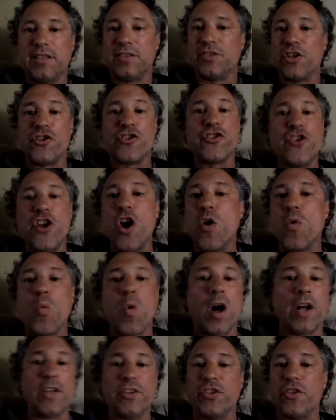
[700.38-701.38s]
There's no
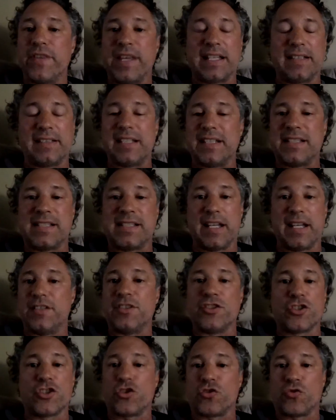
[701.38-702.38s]
wonder that this
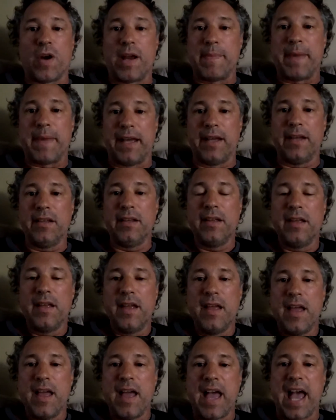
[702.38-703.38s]
didn't destroy me.
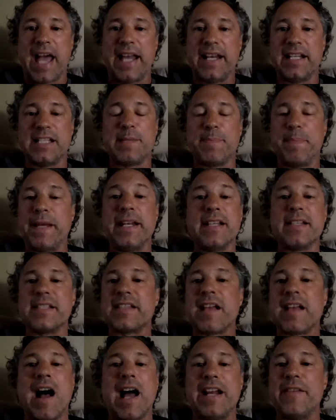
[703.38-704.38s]
And it's been
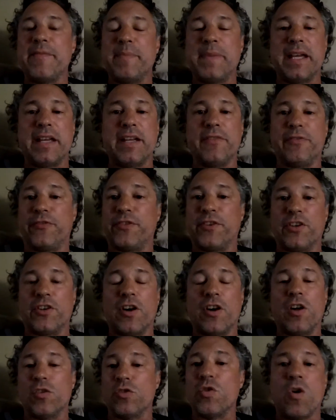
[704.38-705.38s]
inside of me
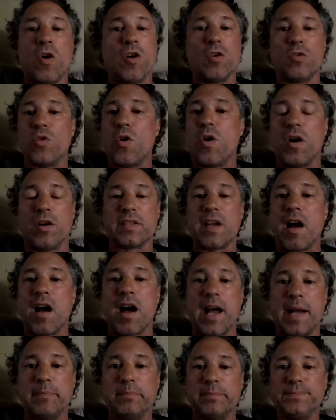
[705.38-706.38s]
for a long, long
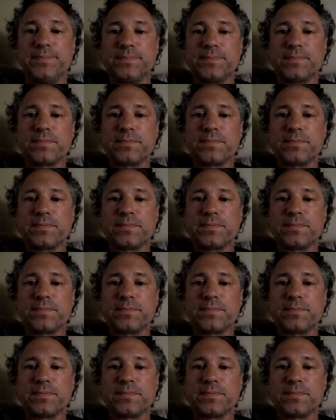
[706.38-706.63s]
time.